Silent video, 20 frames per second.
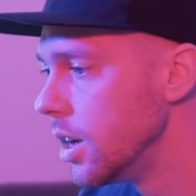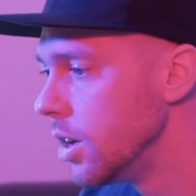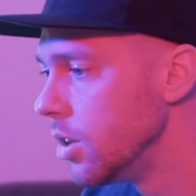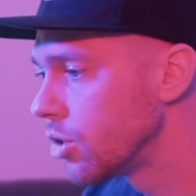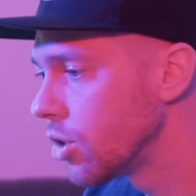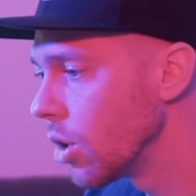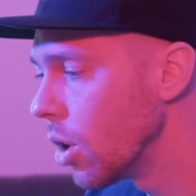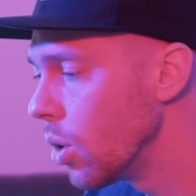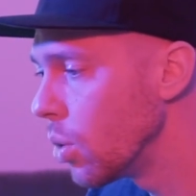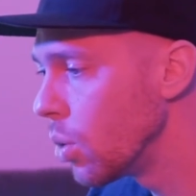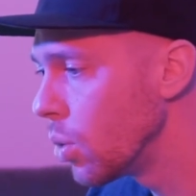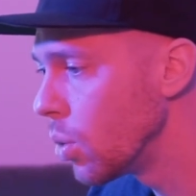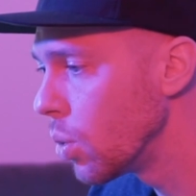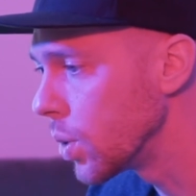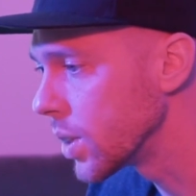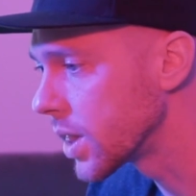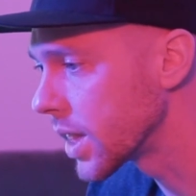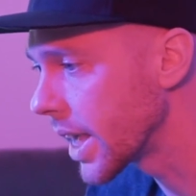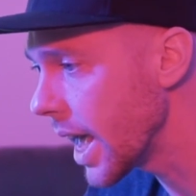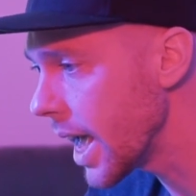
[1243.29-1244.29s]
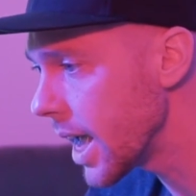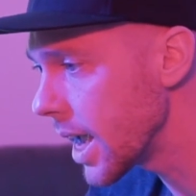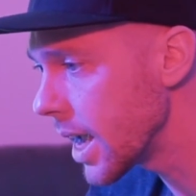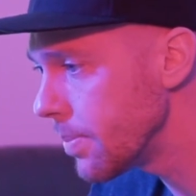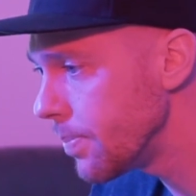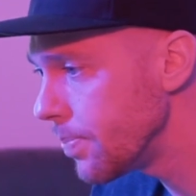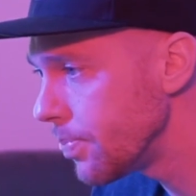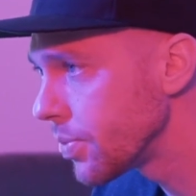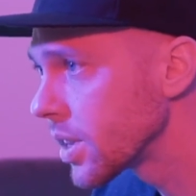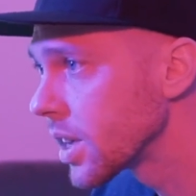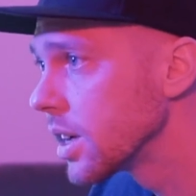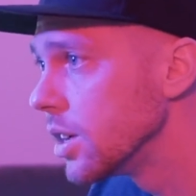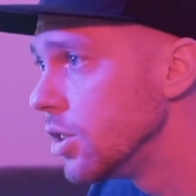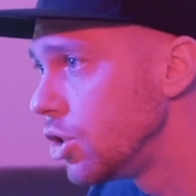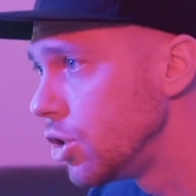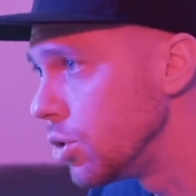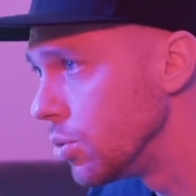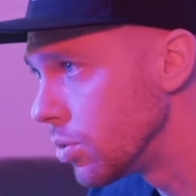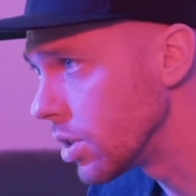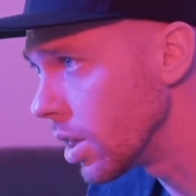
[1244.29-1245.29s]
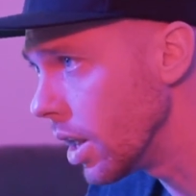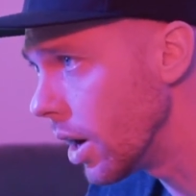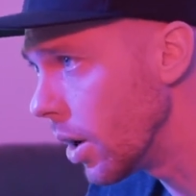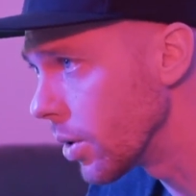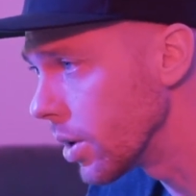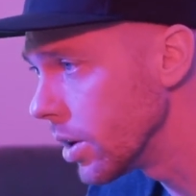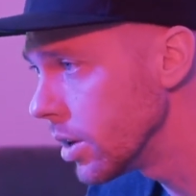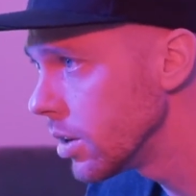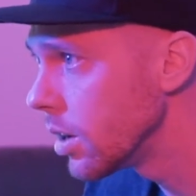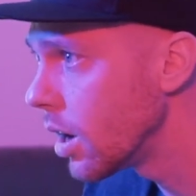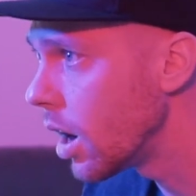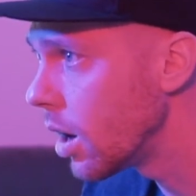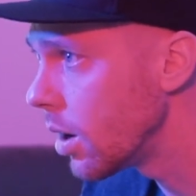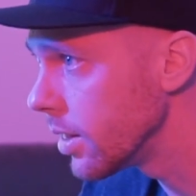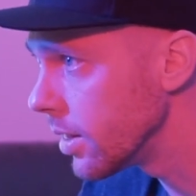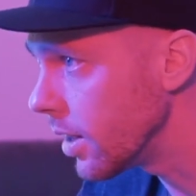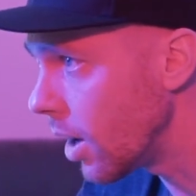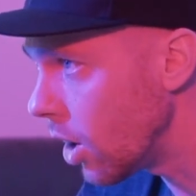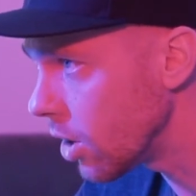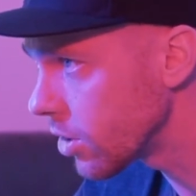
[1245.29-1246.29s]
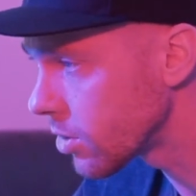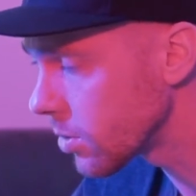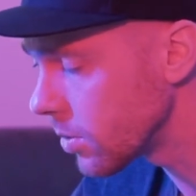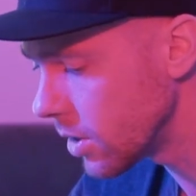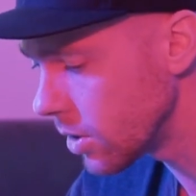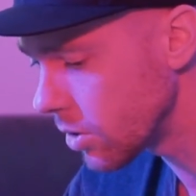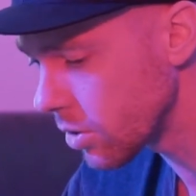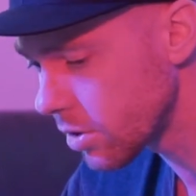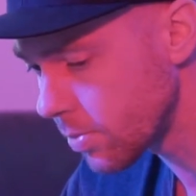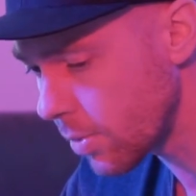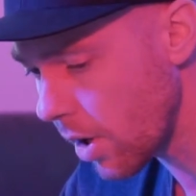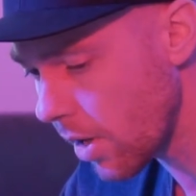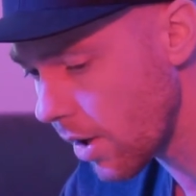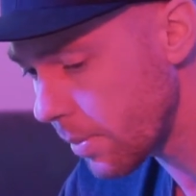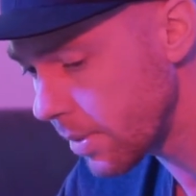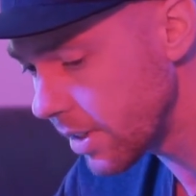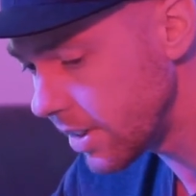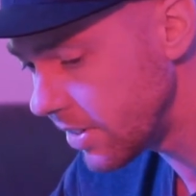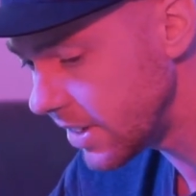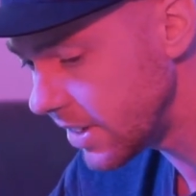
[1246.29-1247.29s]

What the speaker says: So with Gabe, shoots lower, also a little smaller. I believe